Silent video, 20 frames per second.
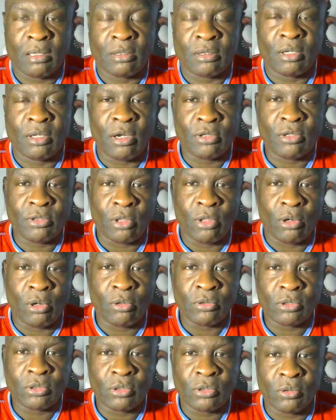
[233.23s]
there are
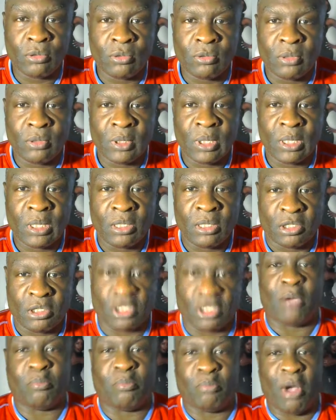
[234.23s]
those who
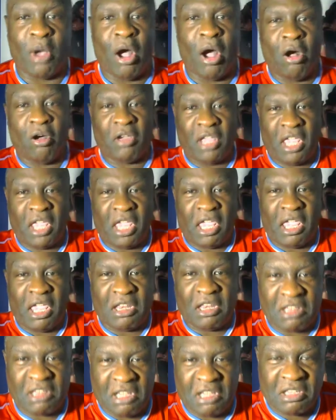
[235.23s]
you bald
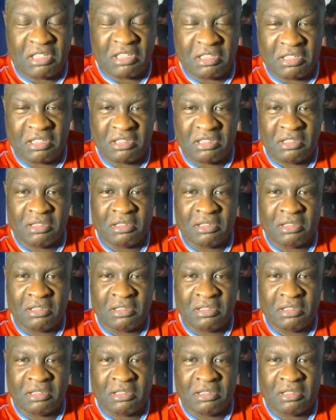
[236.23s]
head this